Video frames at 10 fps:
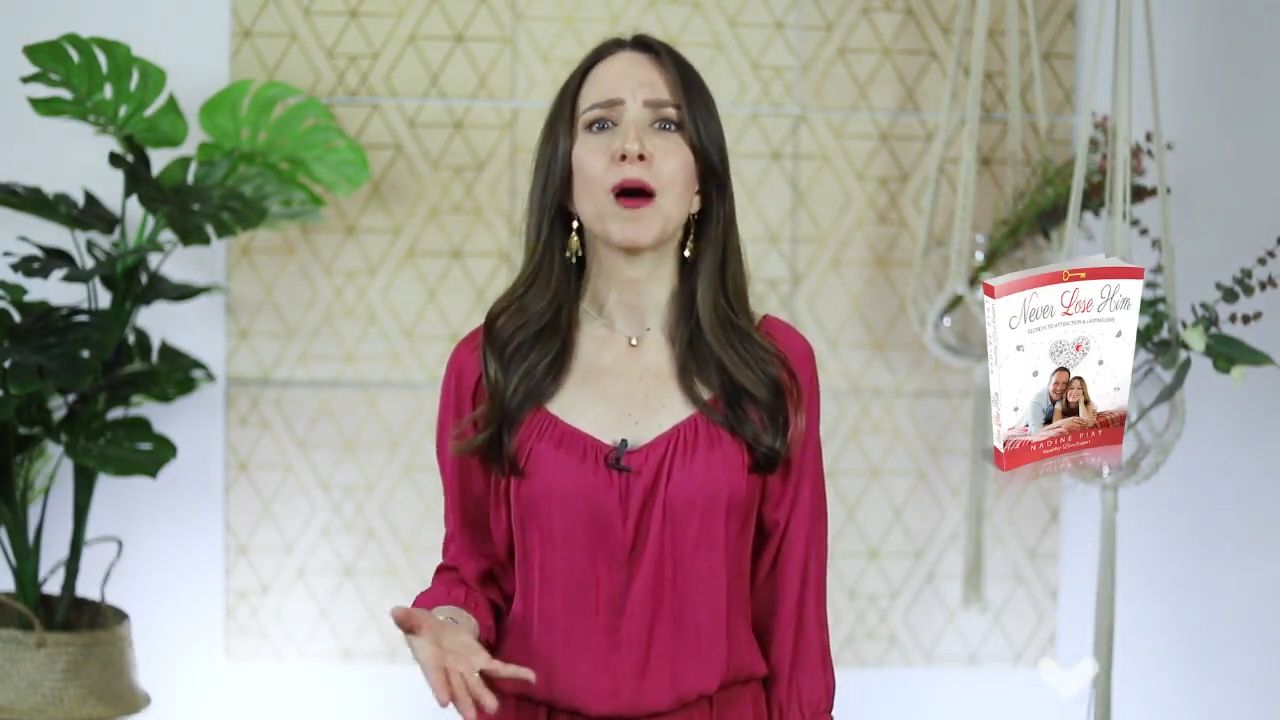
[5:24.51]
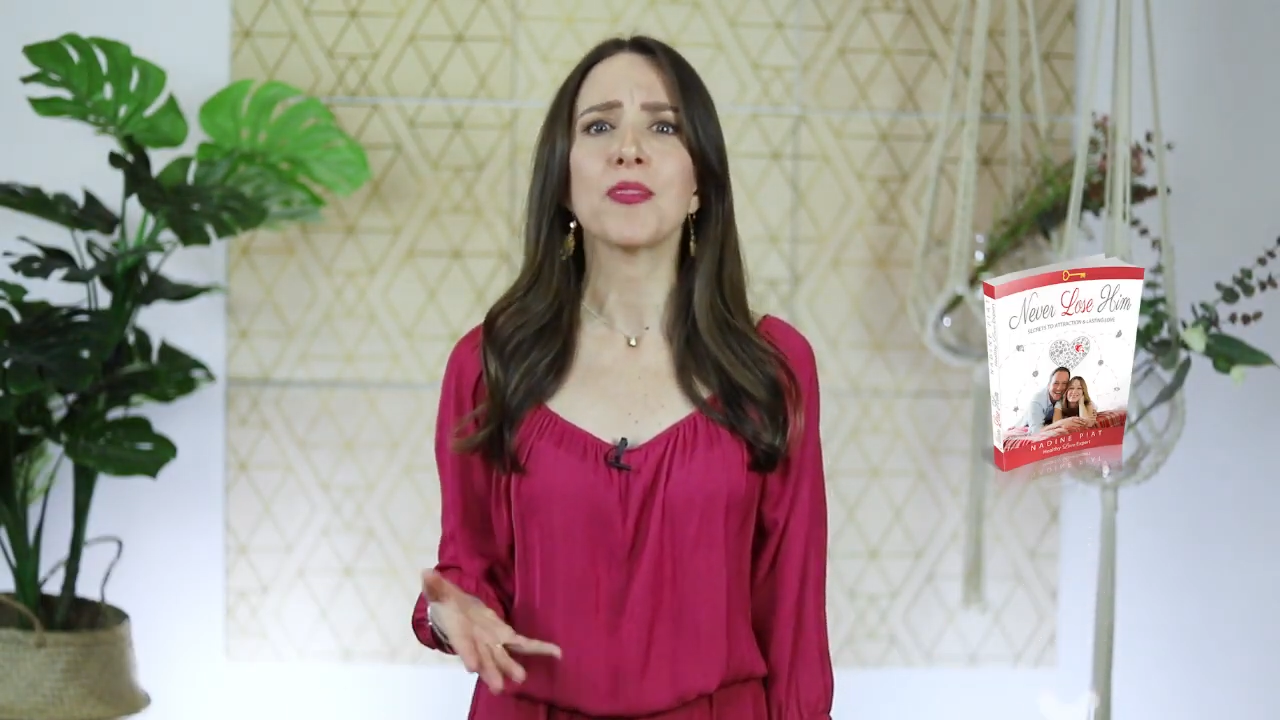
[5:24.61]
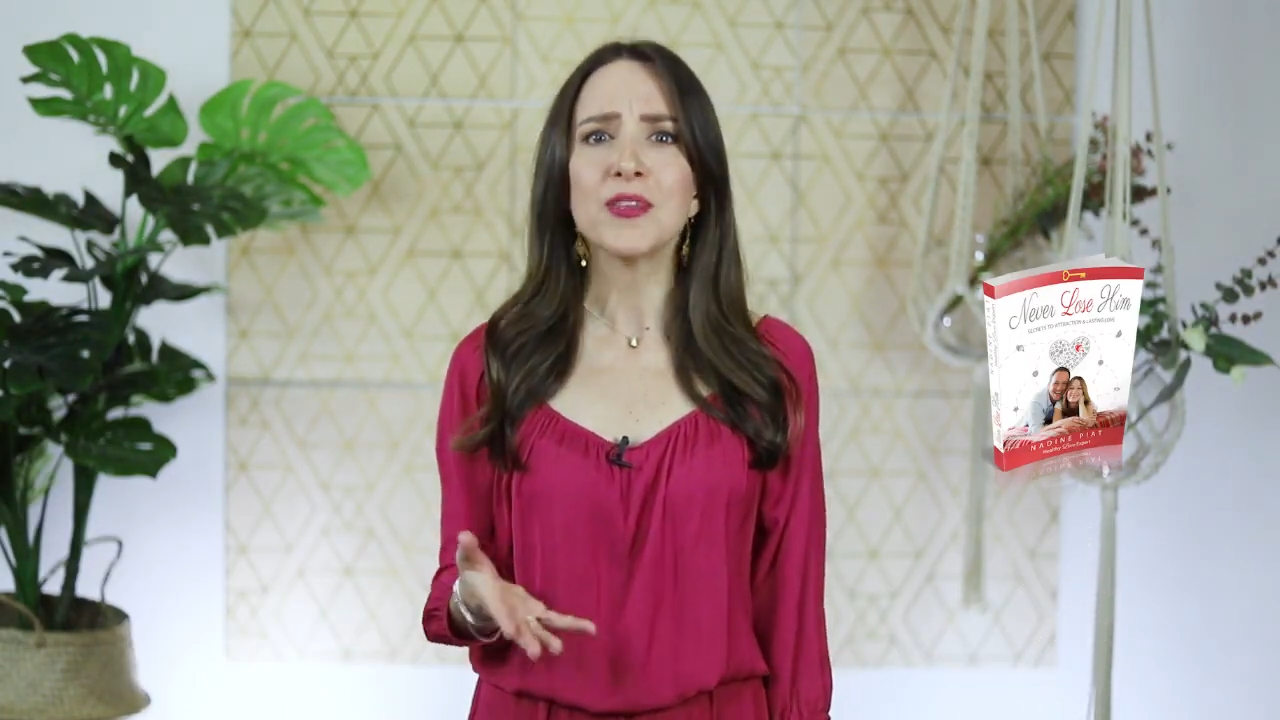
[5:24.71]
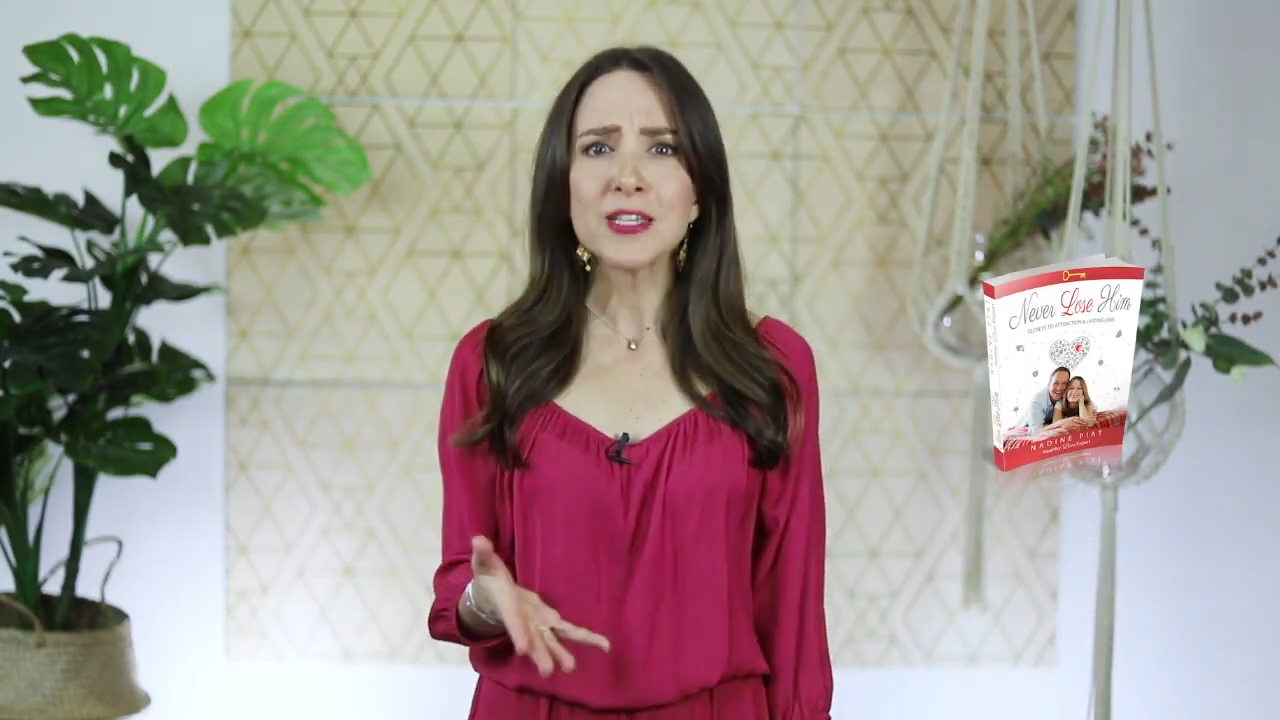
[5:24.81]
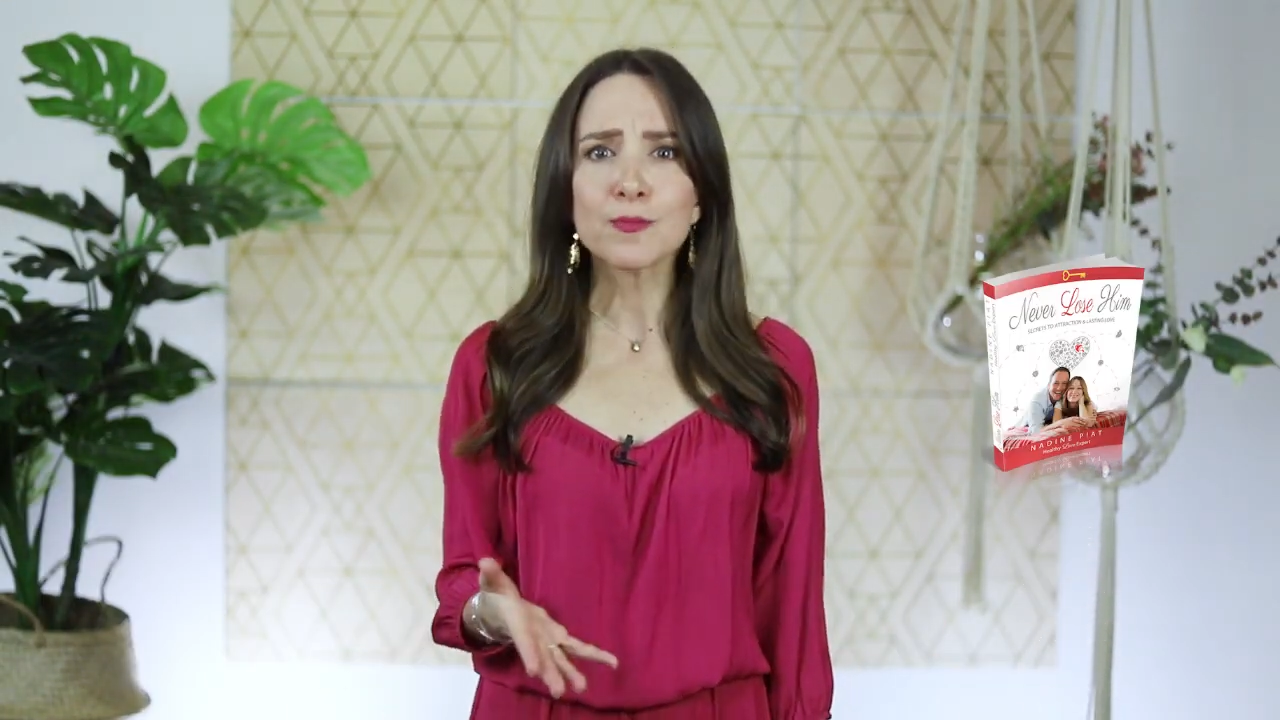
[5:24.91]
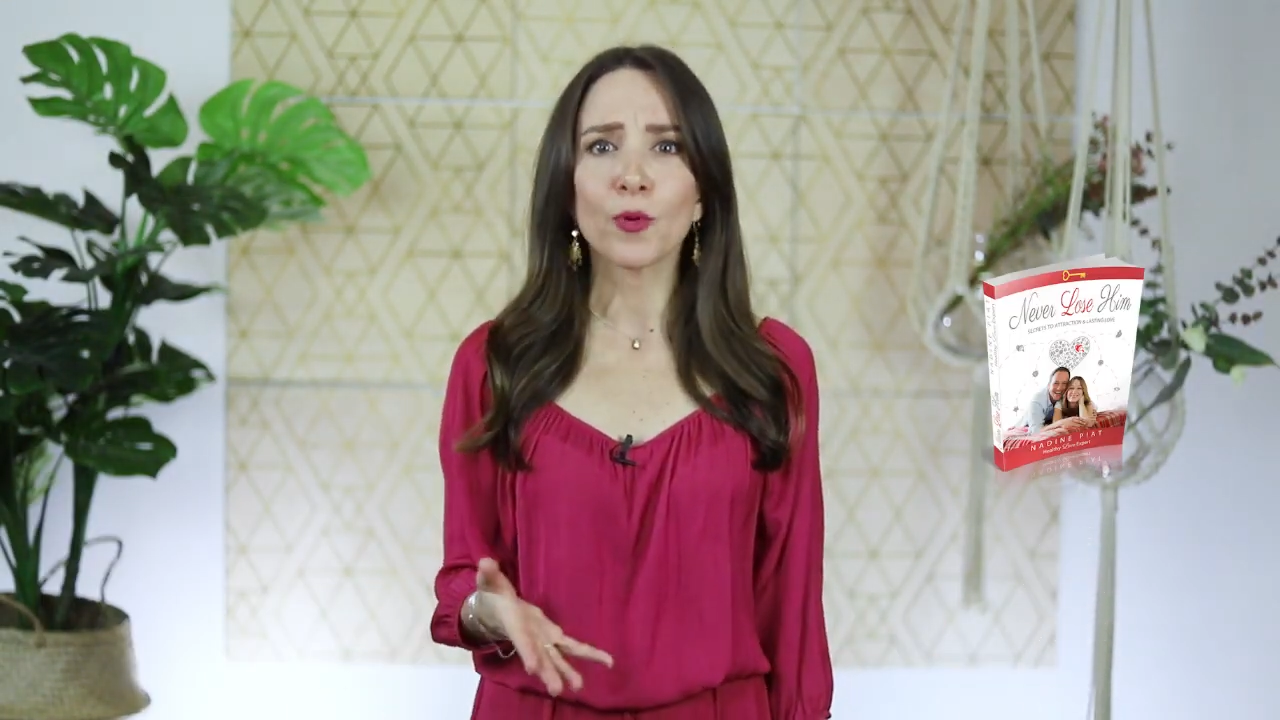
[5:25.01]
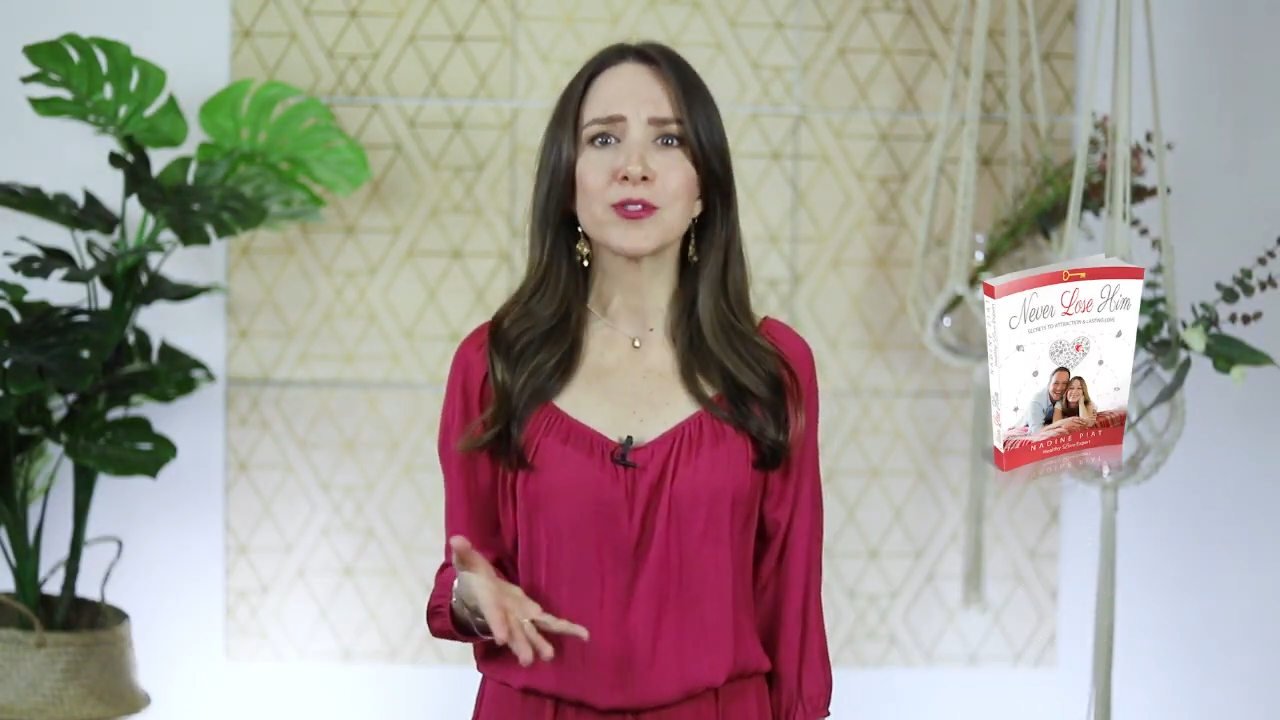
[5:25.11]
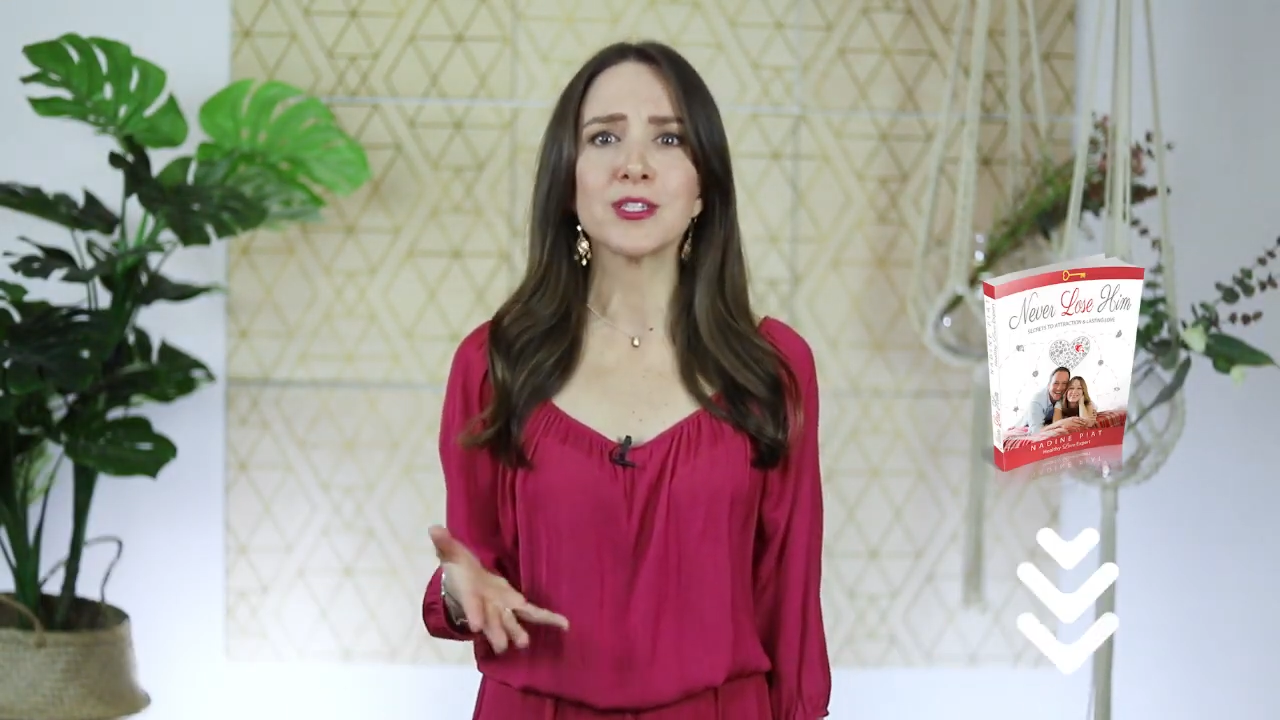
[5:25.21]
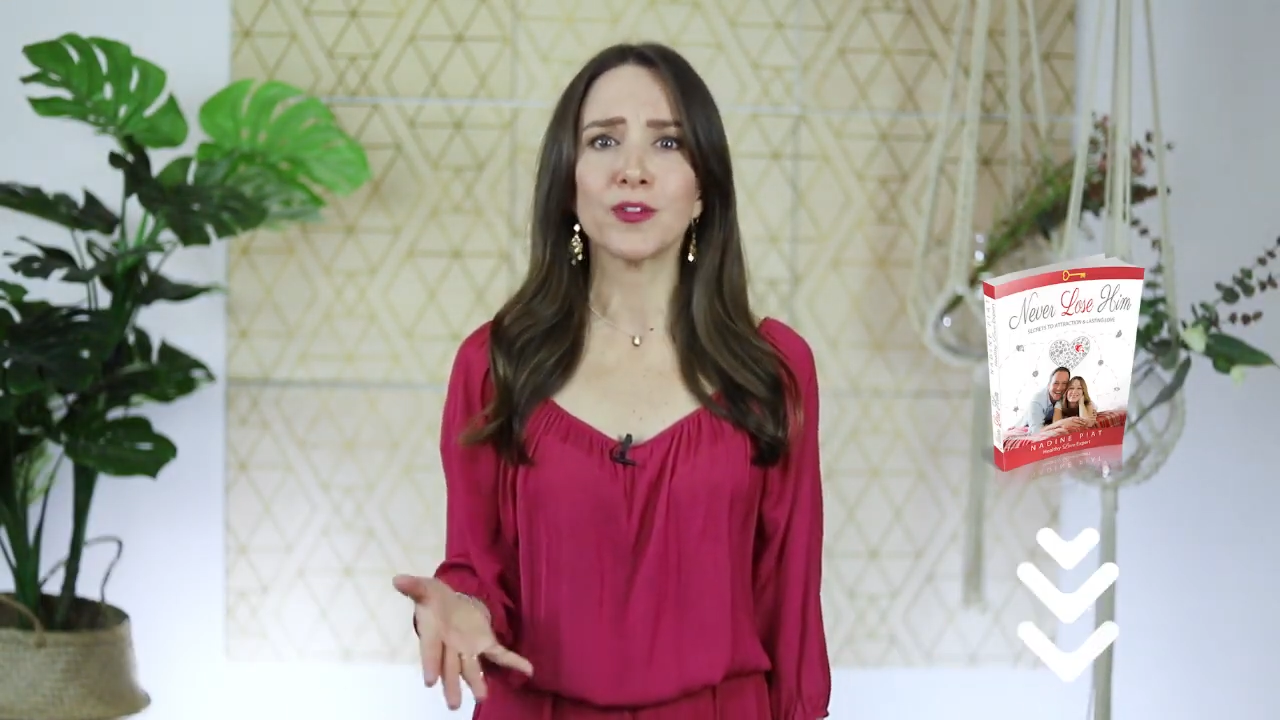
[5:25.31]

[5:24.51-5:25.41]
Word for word: by this most